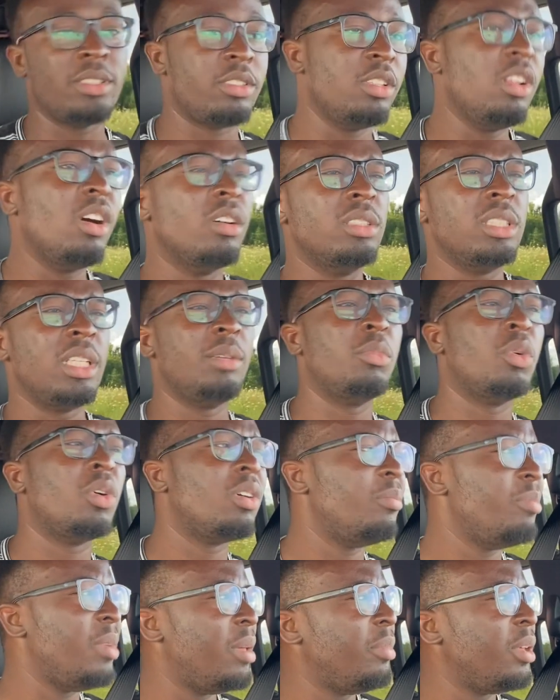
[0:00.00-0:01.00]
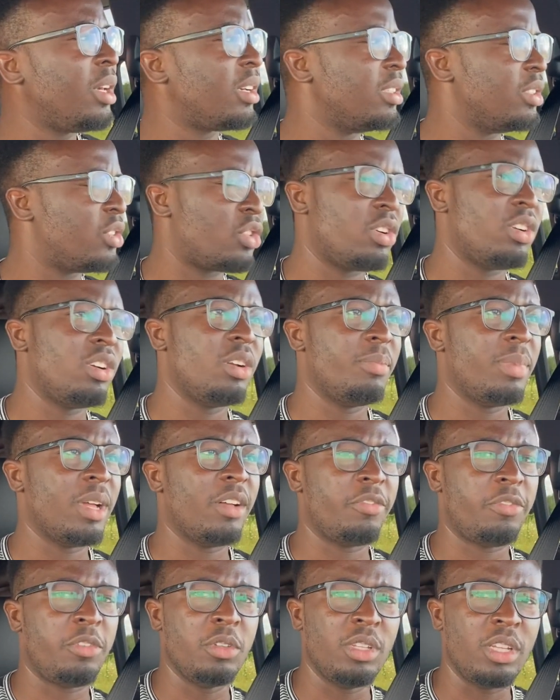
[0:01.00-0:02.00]
No, they're more maybe concerned
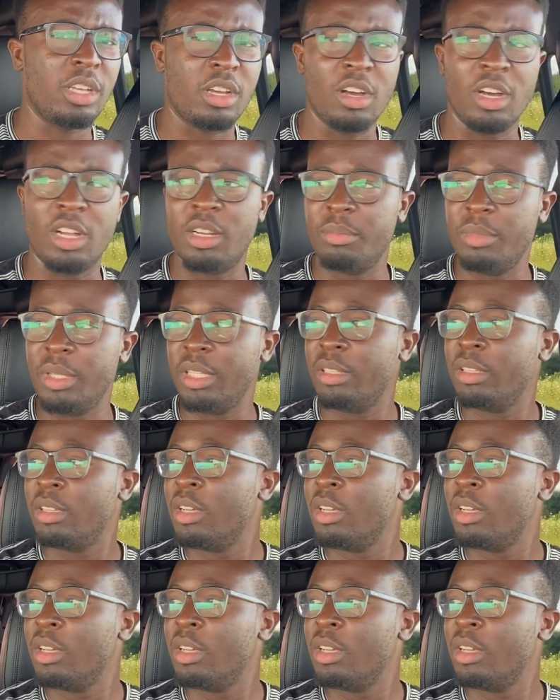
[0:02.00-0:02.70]
about fuel economy,